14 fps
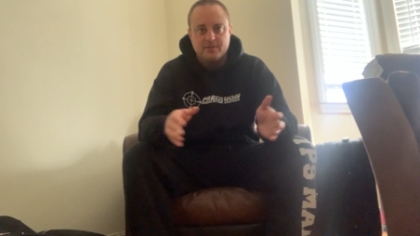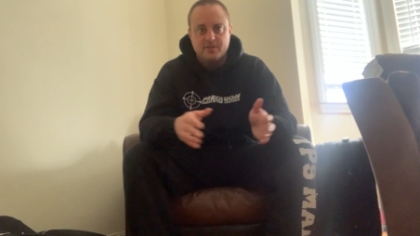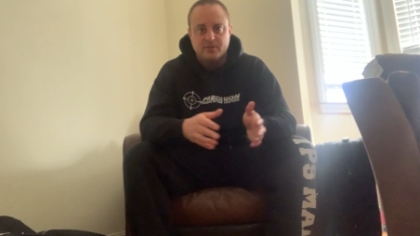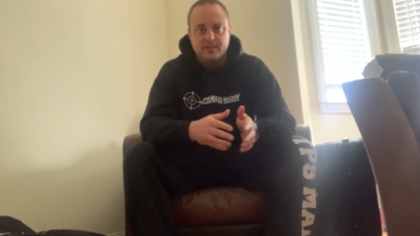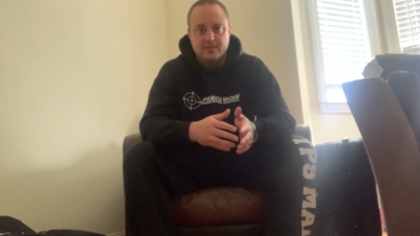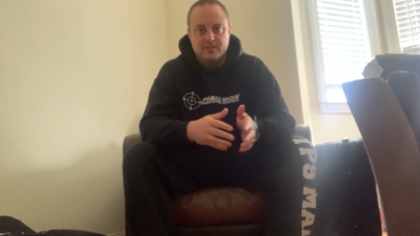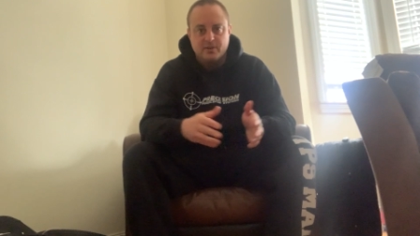
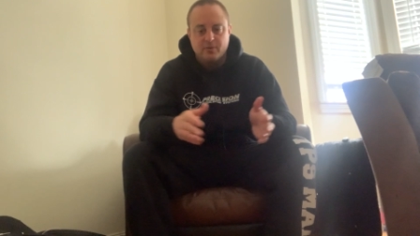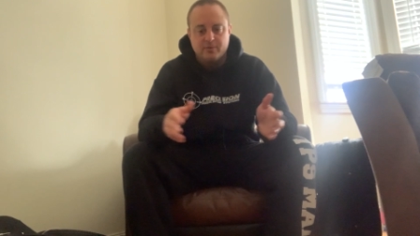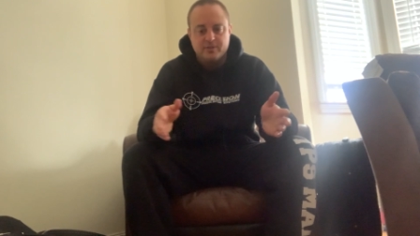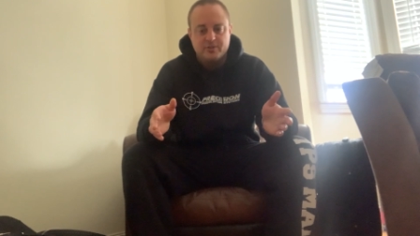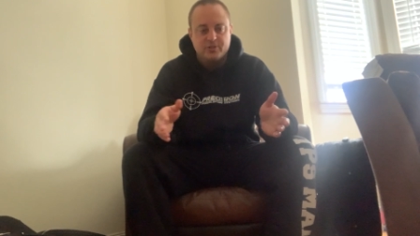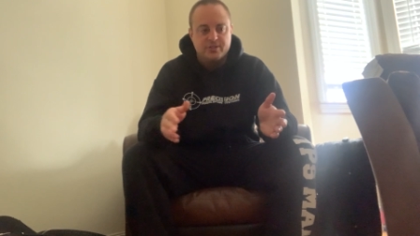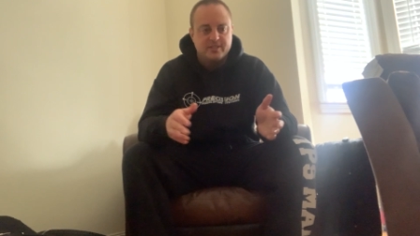So there's
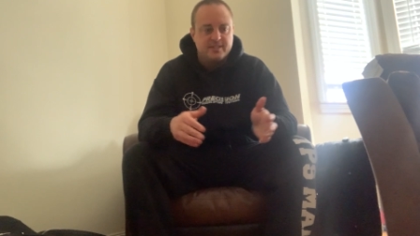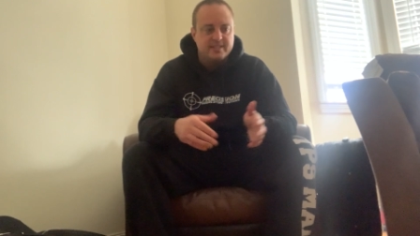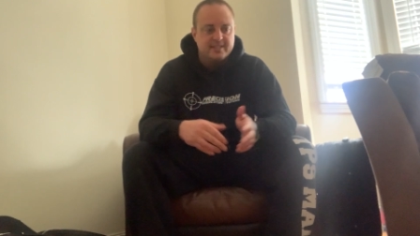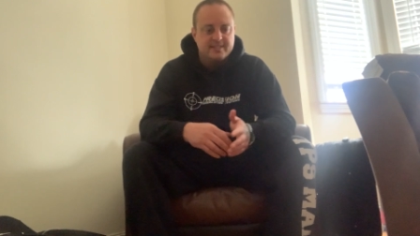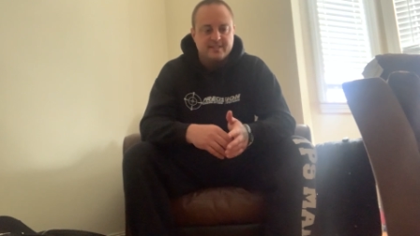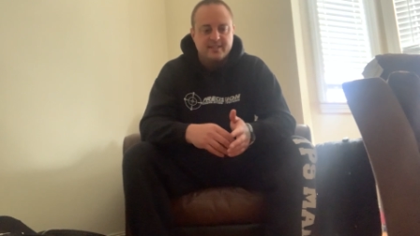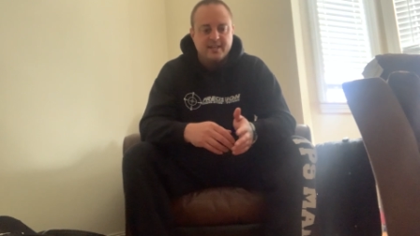always just
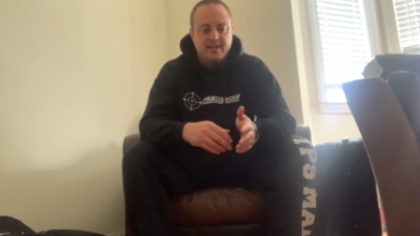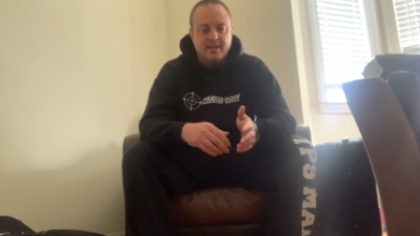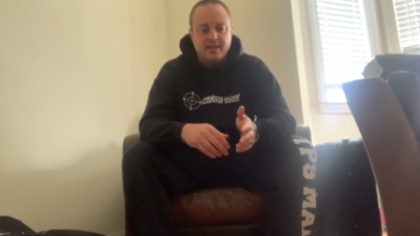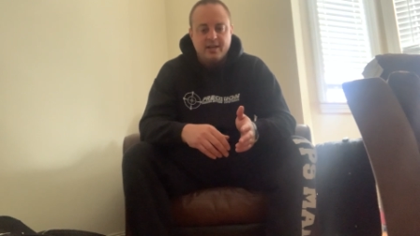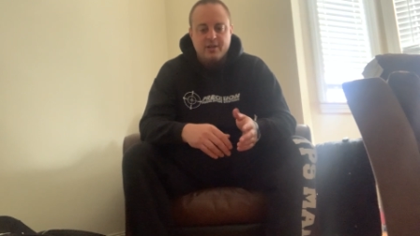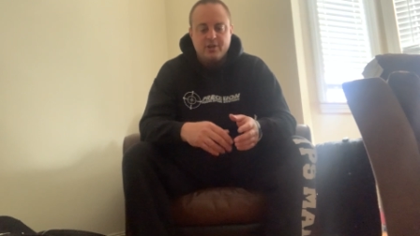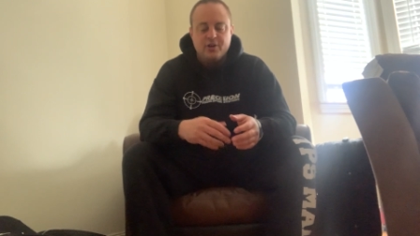this,
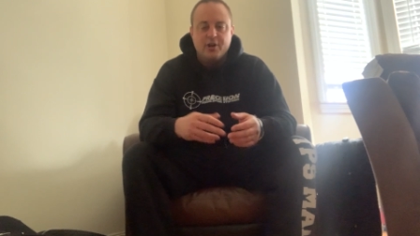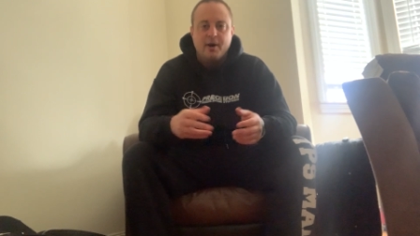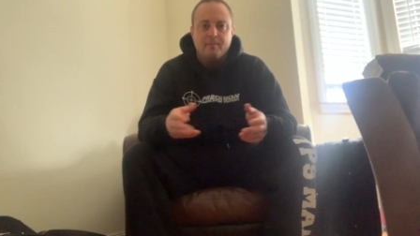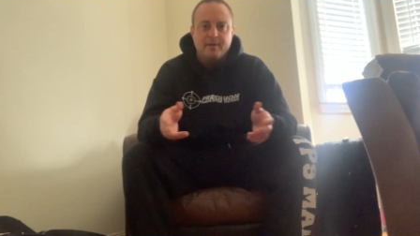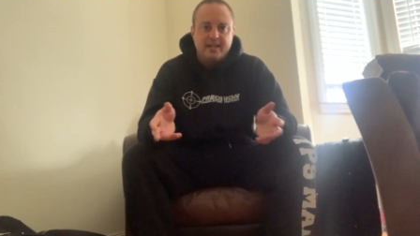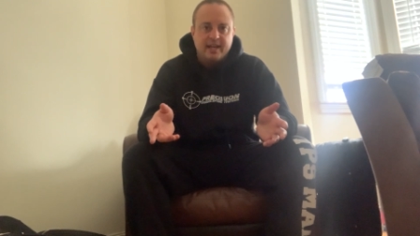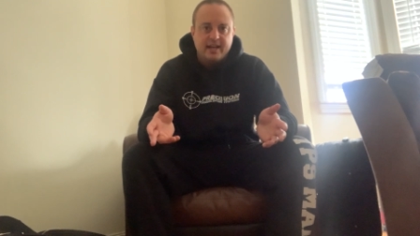you're
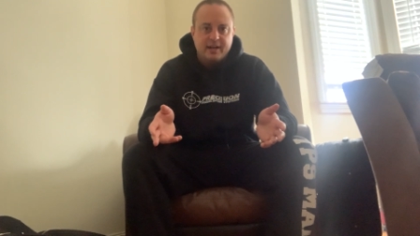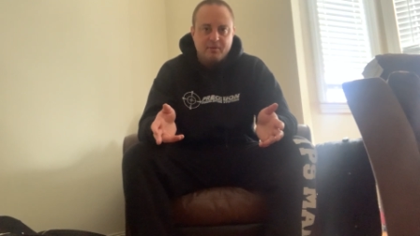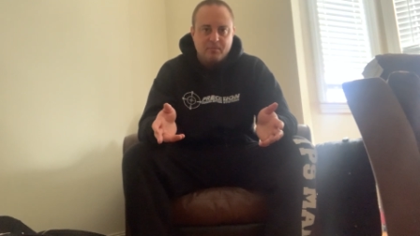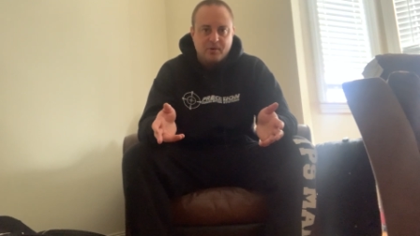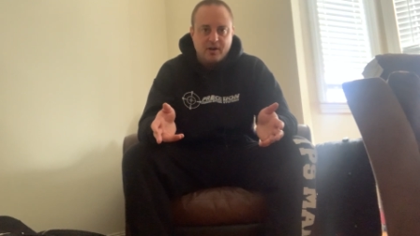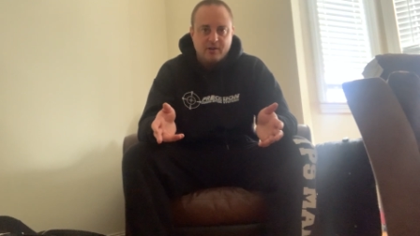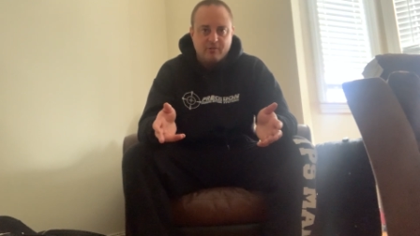not making any
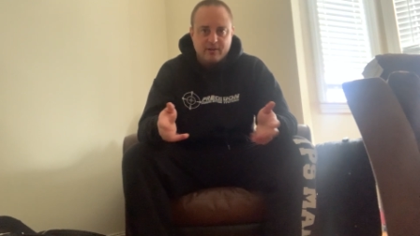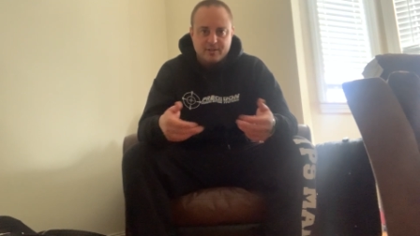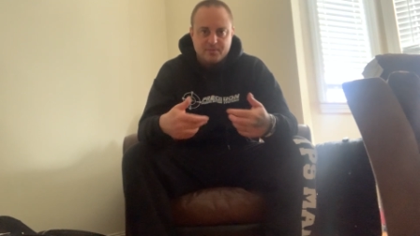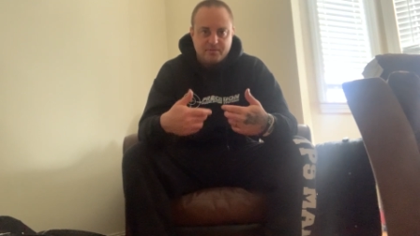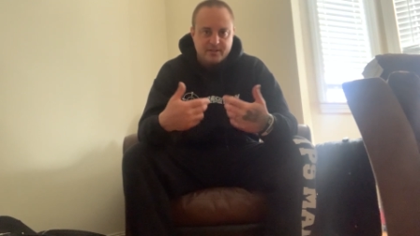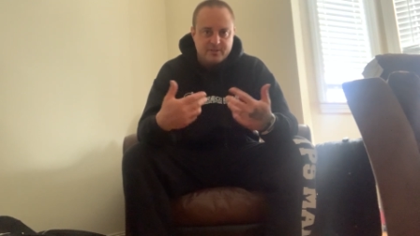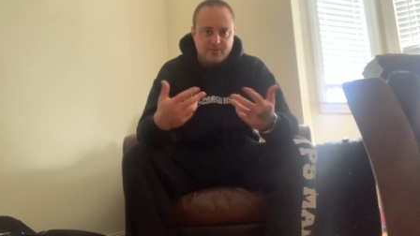progress
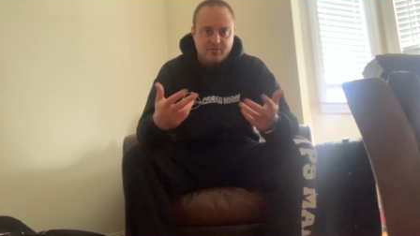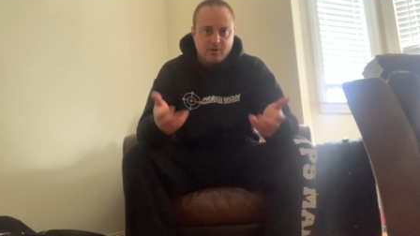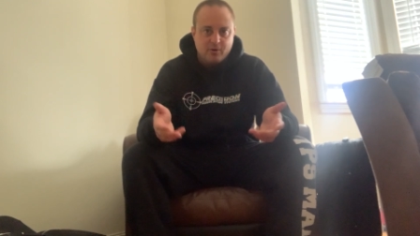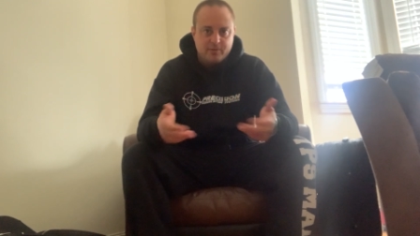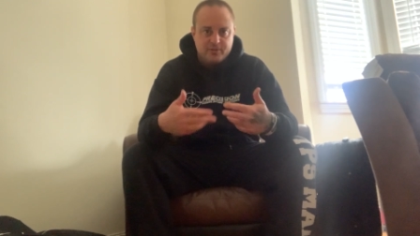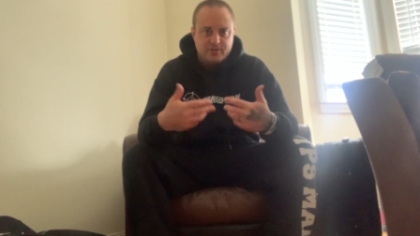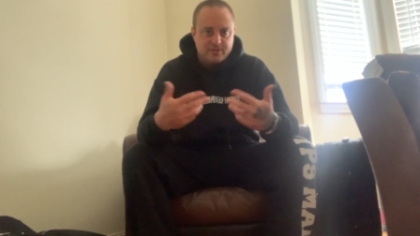because you're
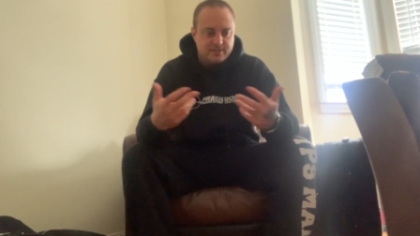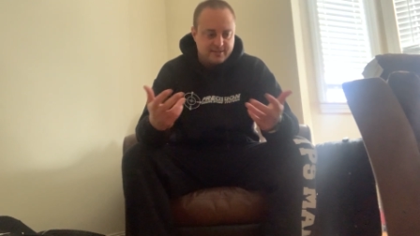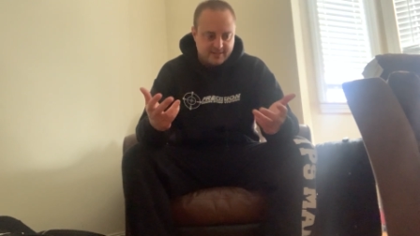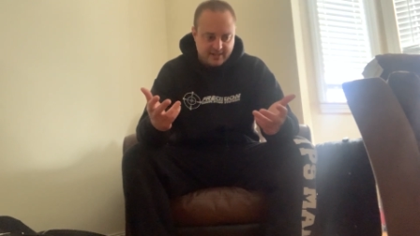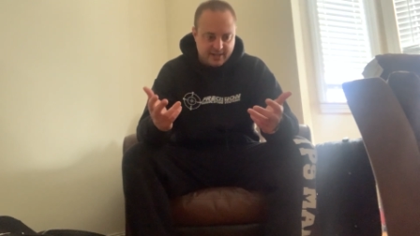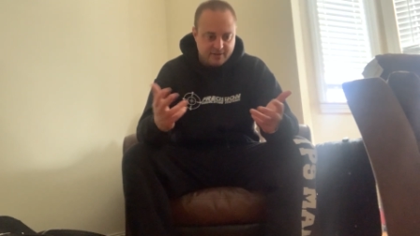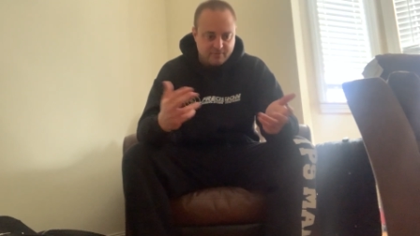always
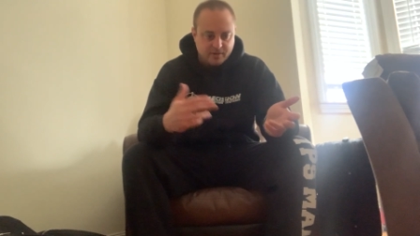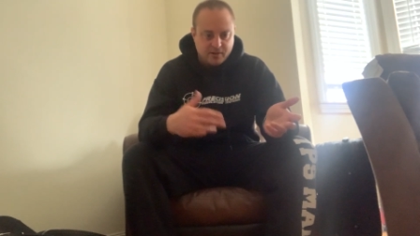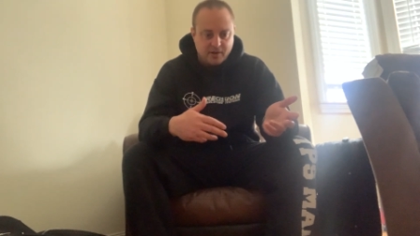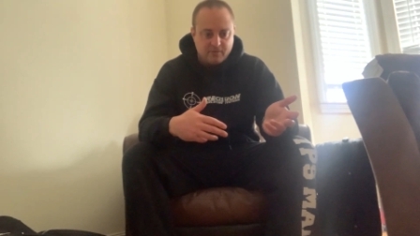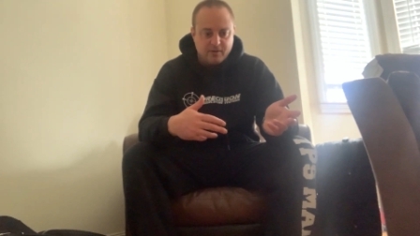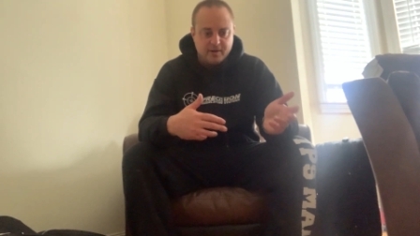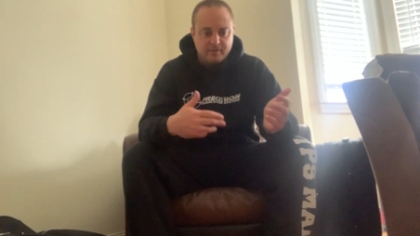just kind of
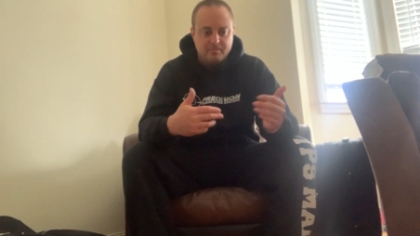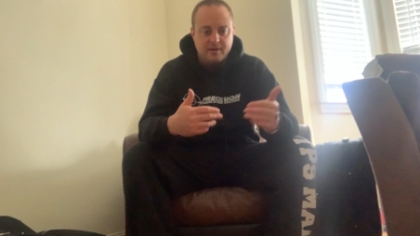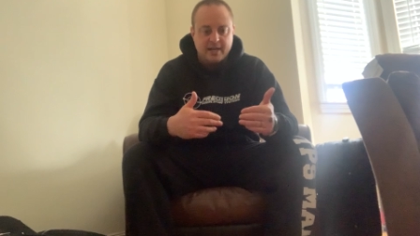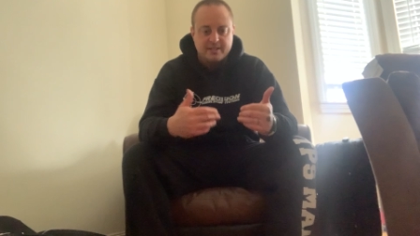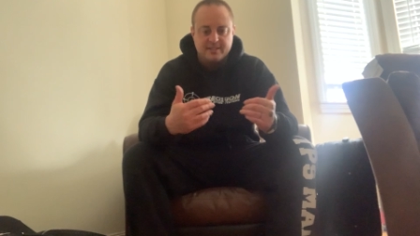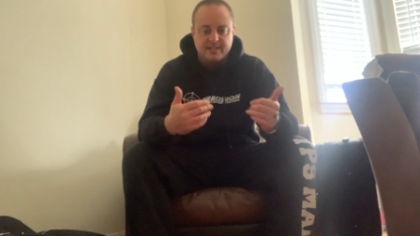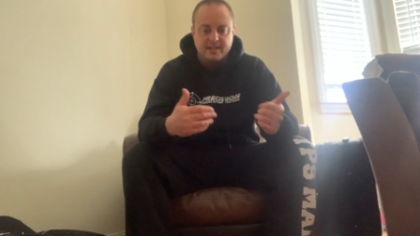recovering
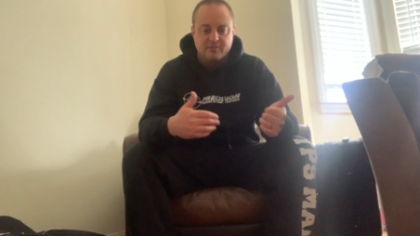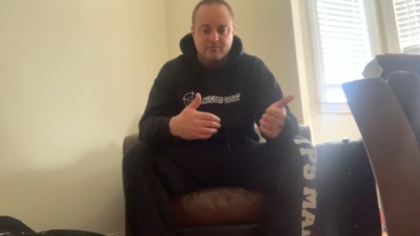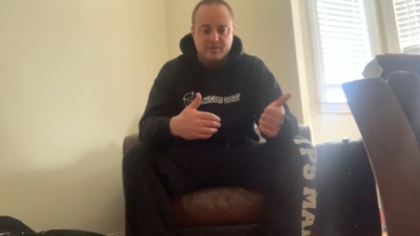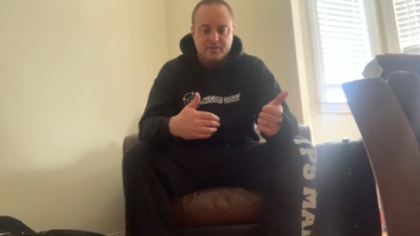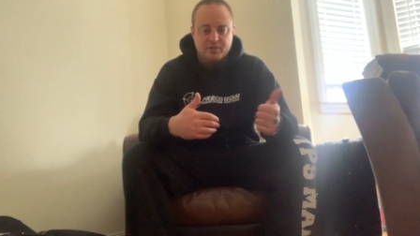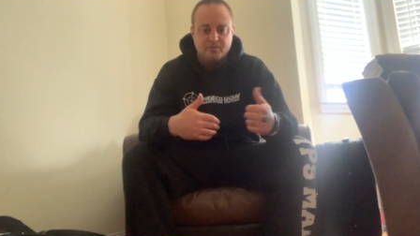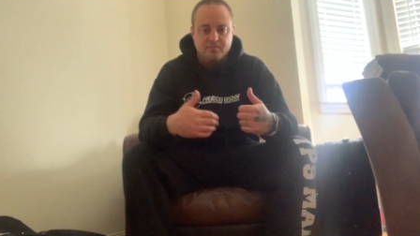back to that
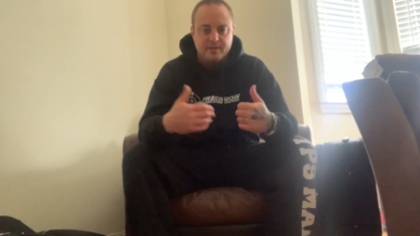original